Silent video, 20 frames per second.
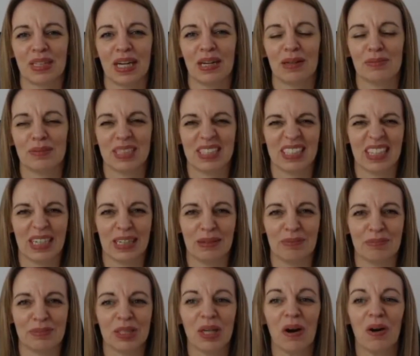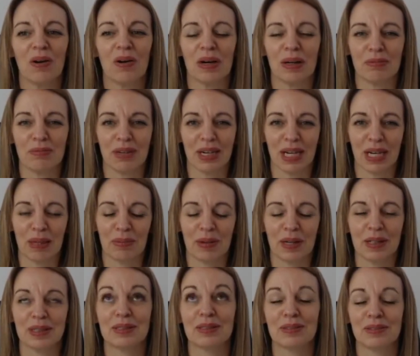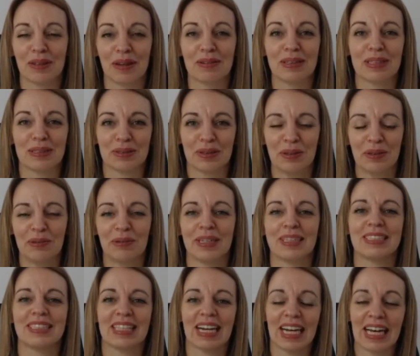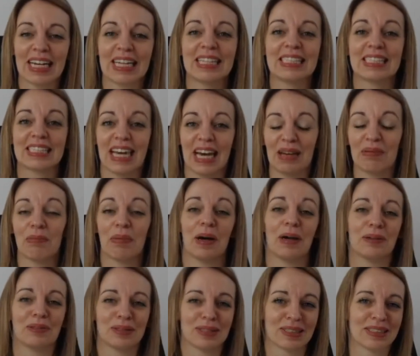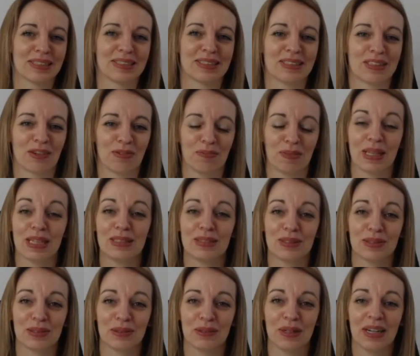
the same time really, but I do know there's always delays getting post and stuff, but they do